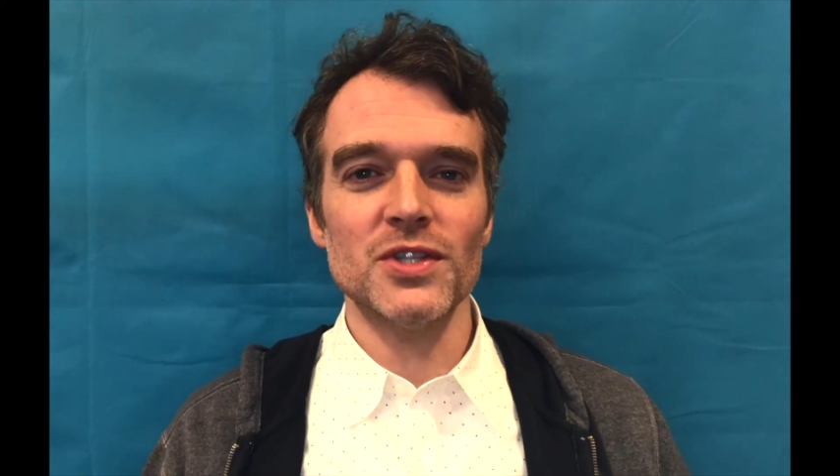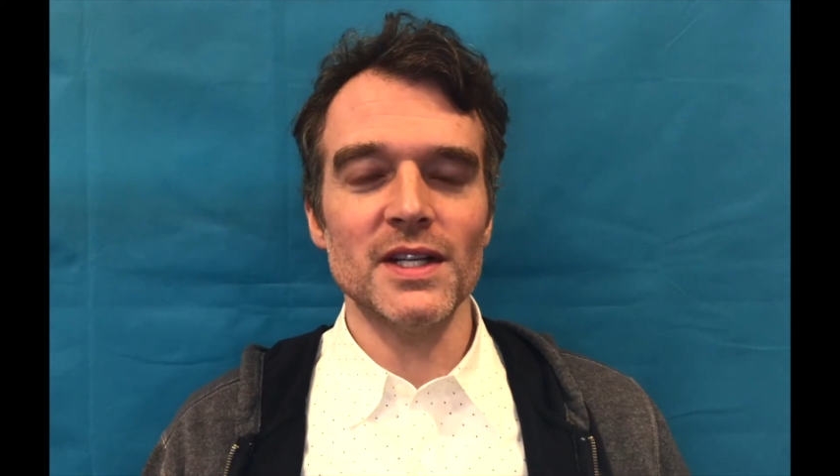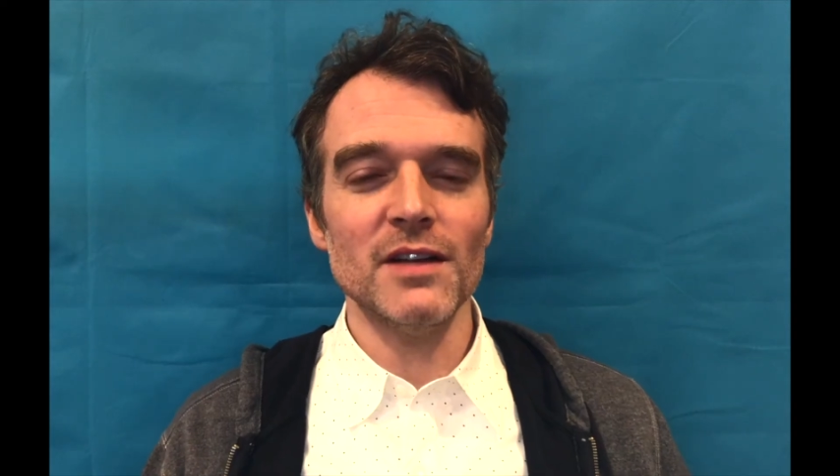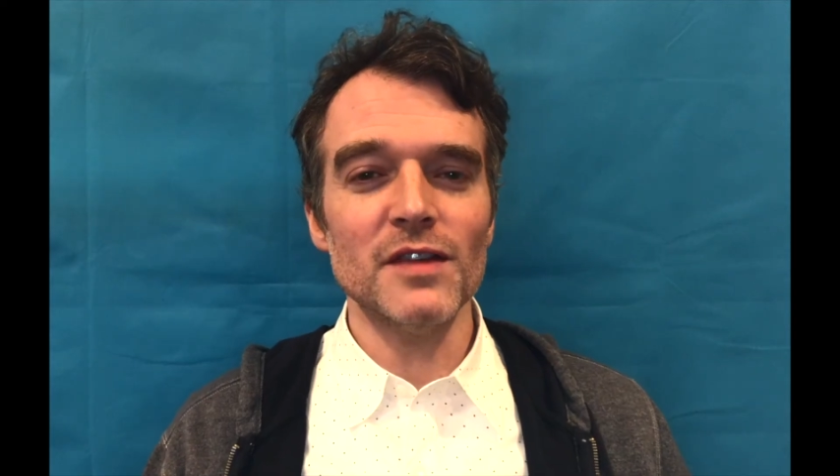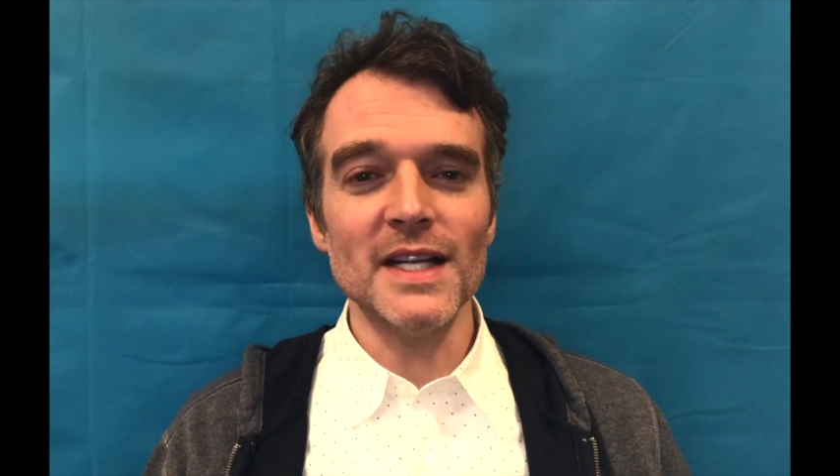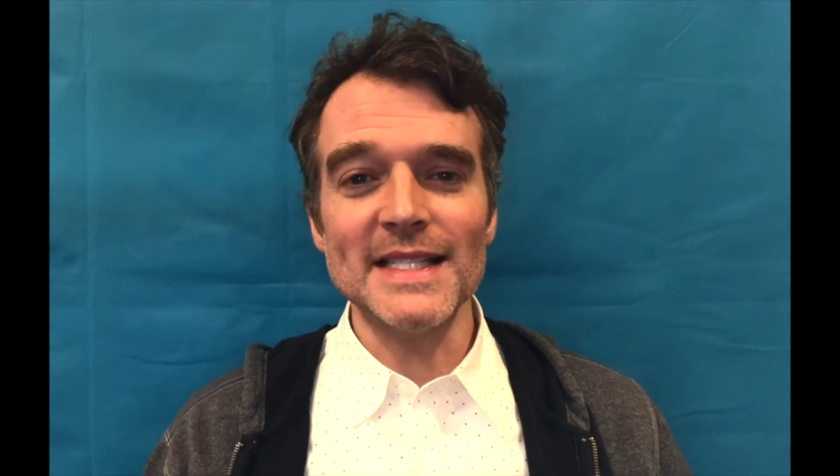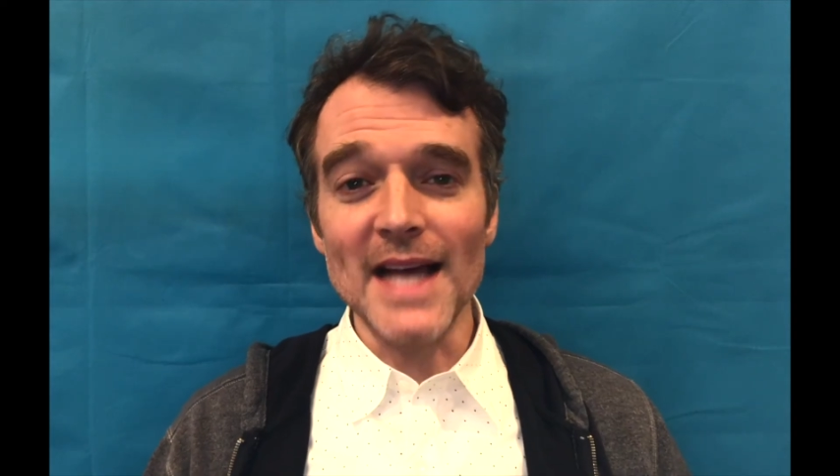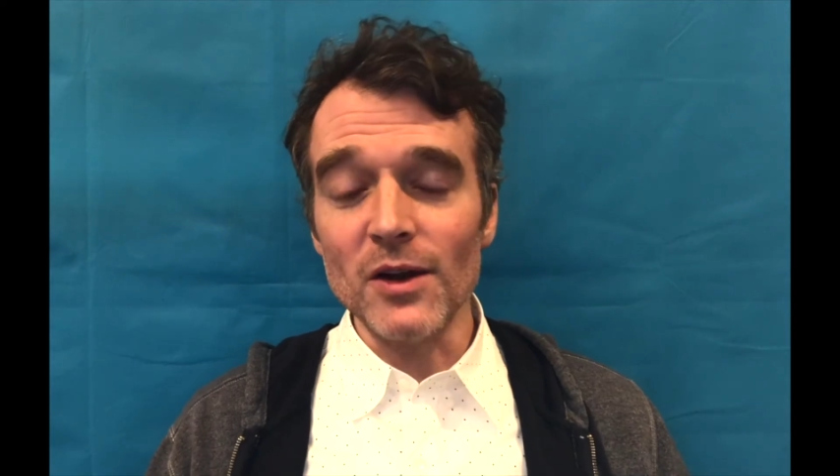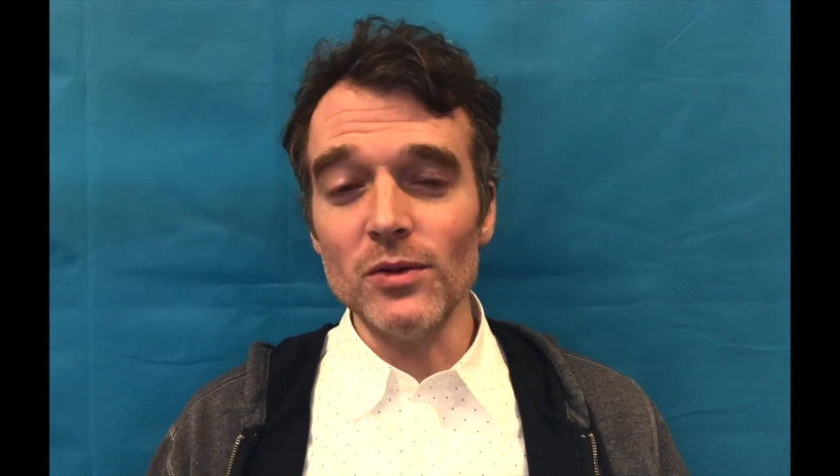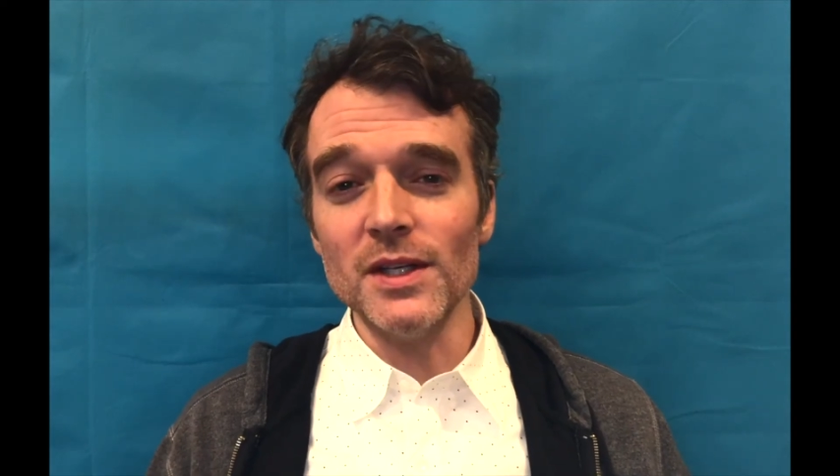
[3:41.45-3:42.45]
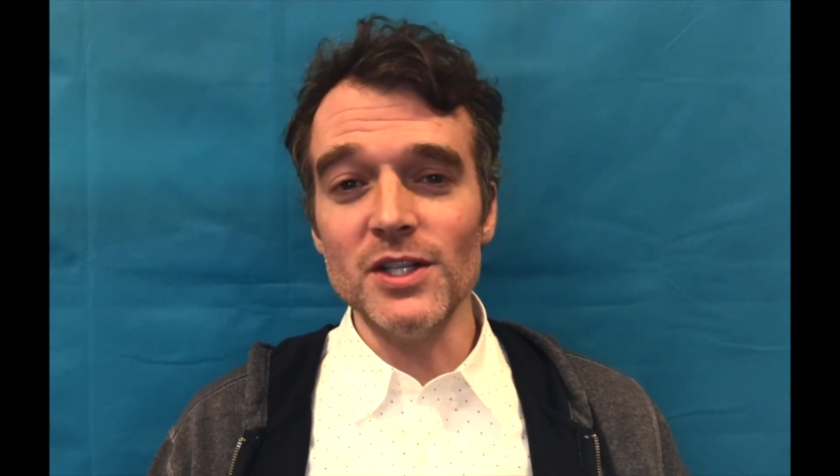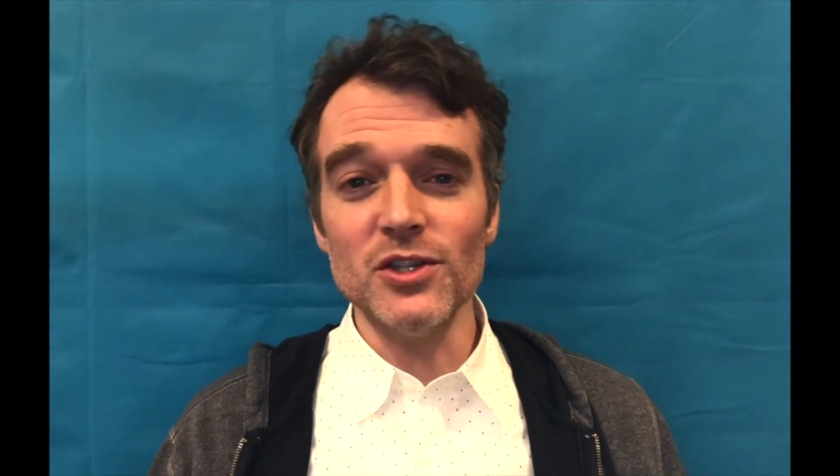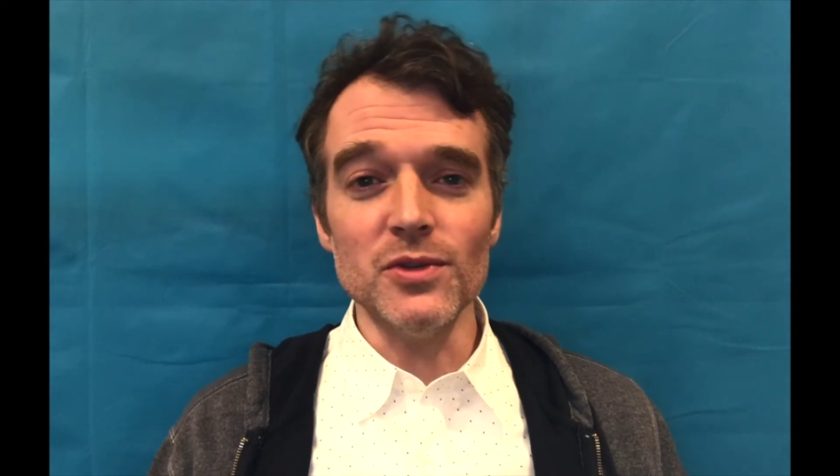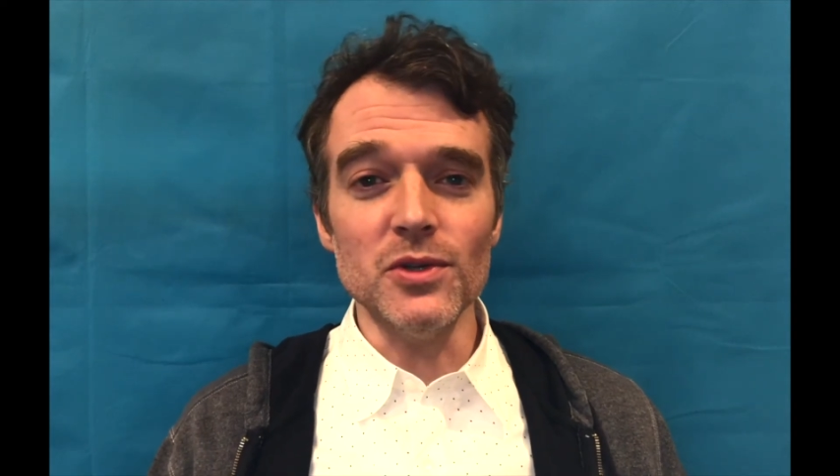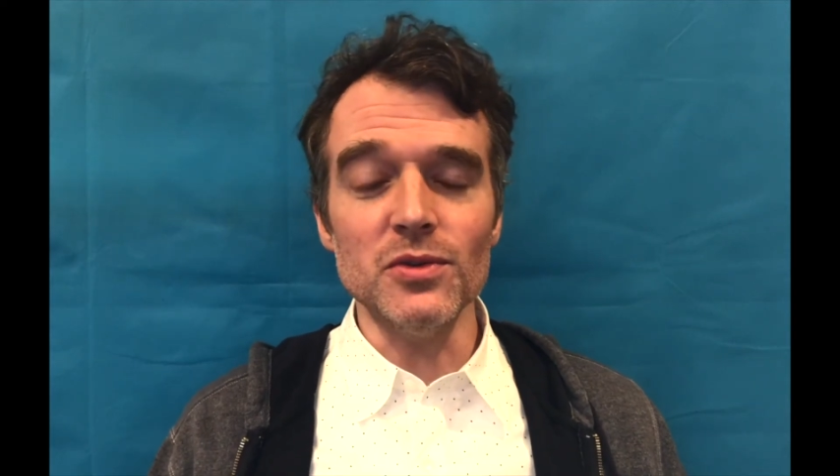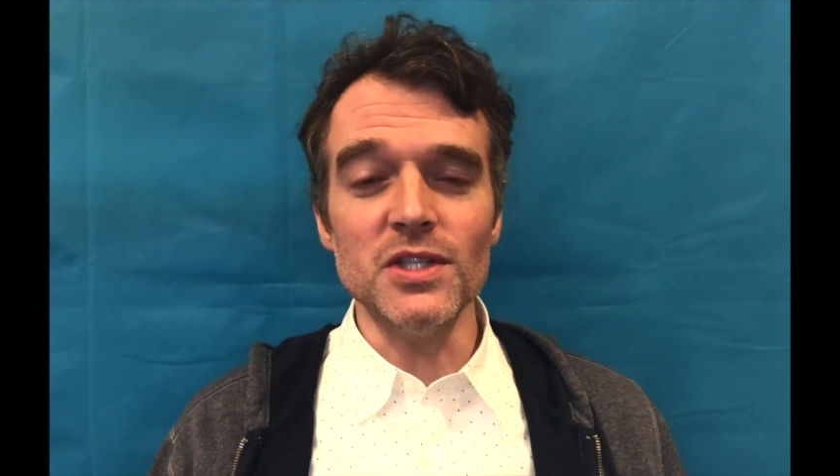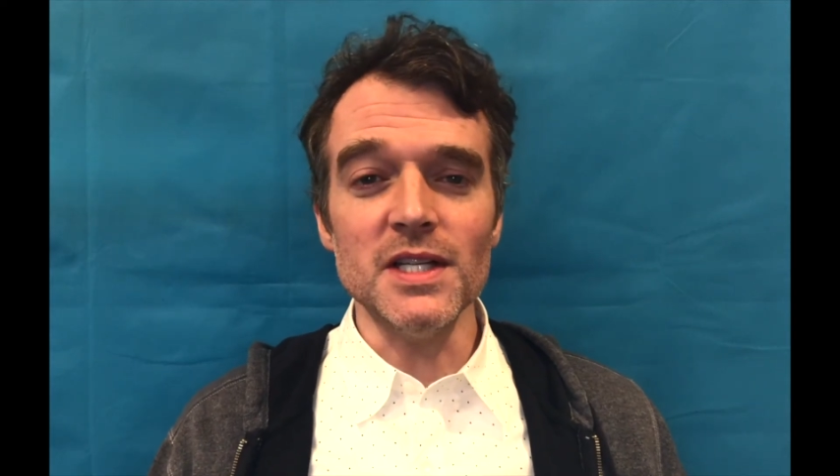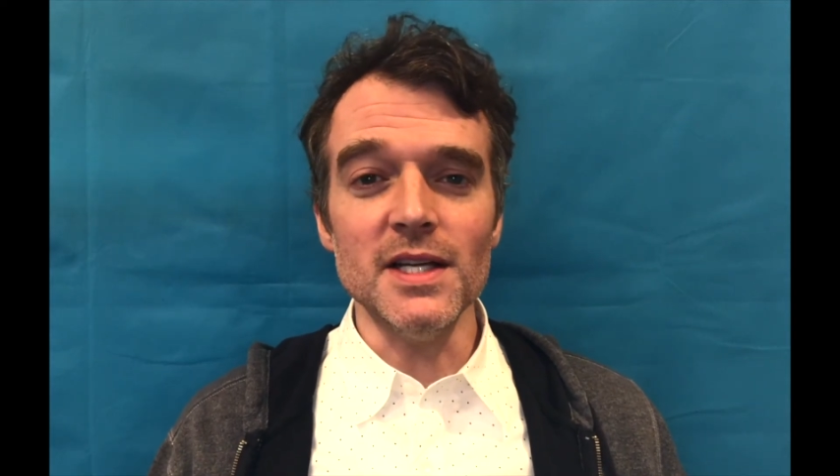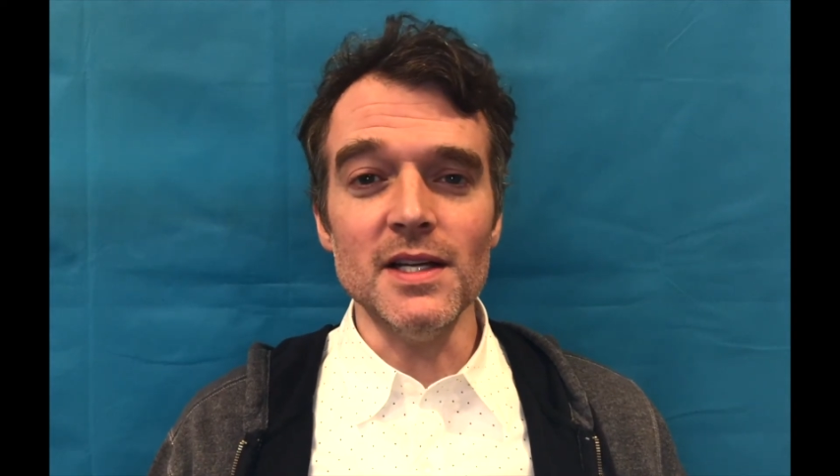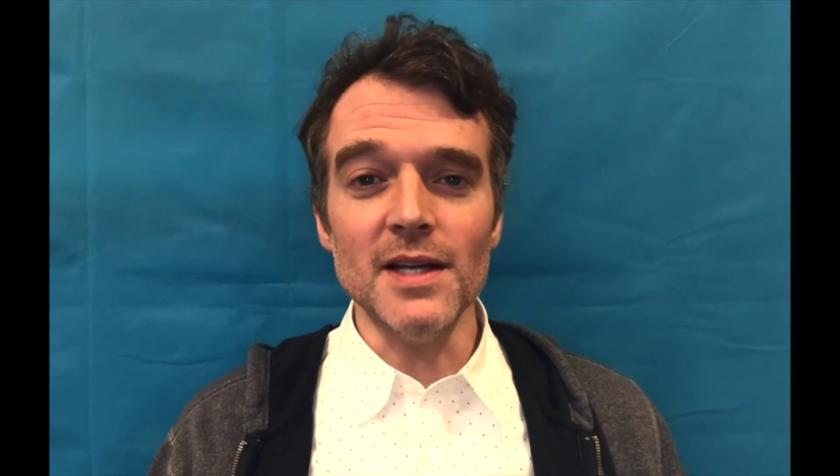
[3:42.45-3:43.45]
significance, not only do you
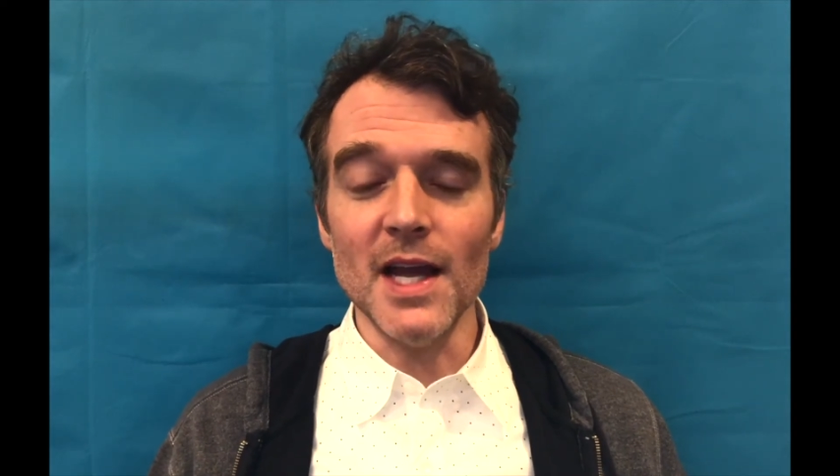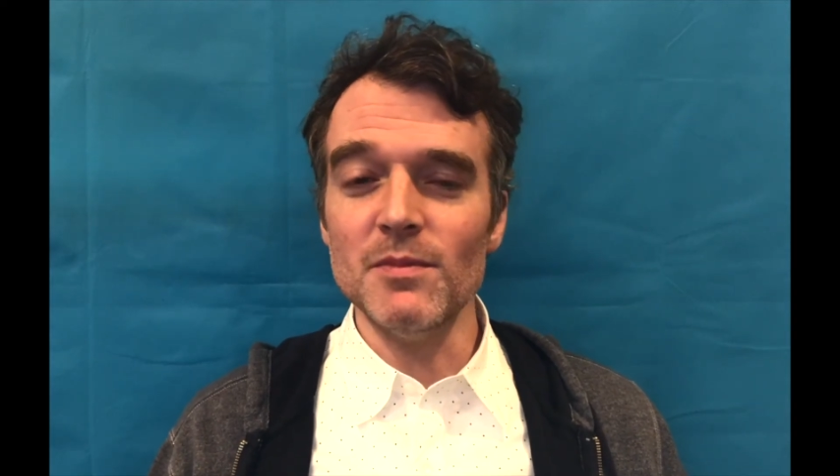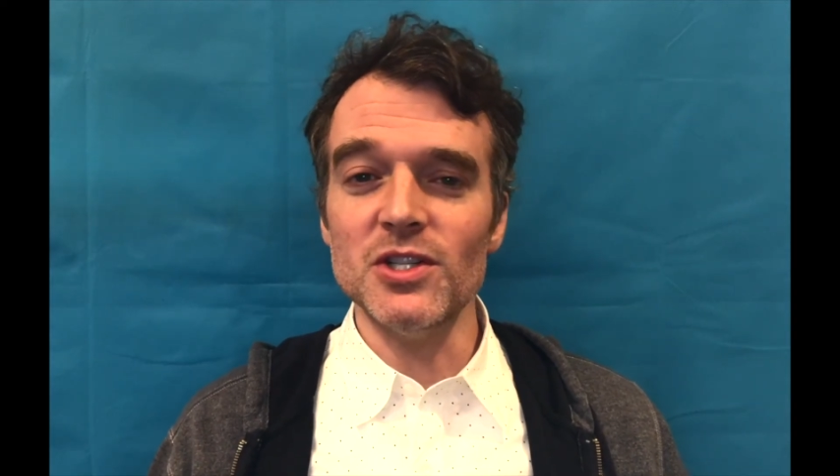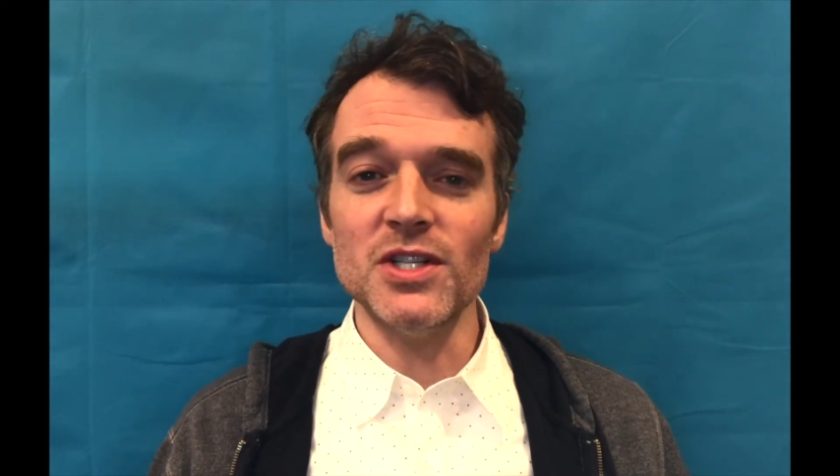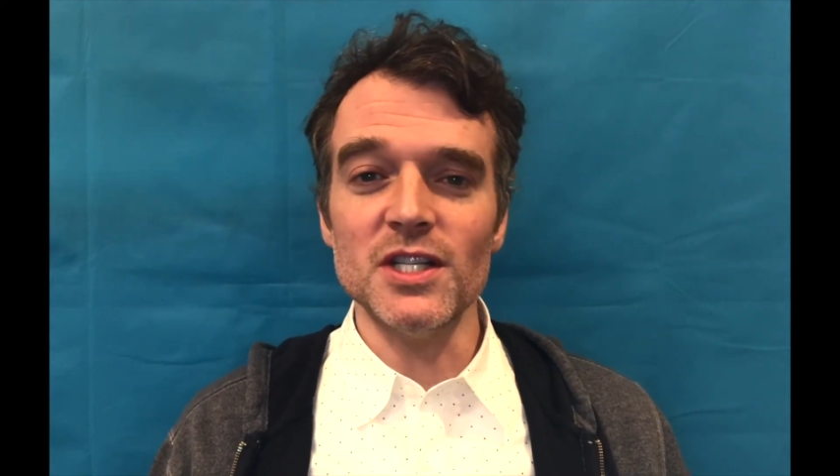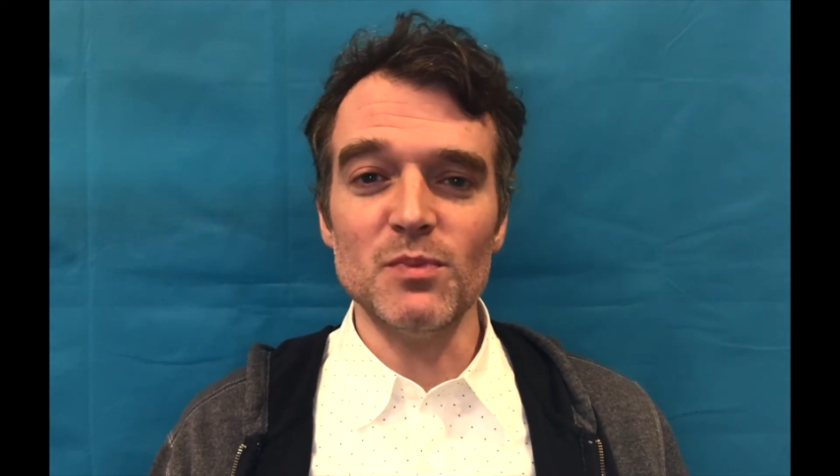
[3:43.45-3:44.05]
see images,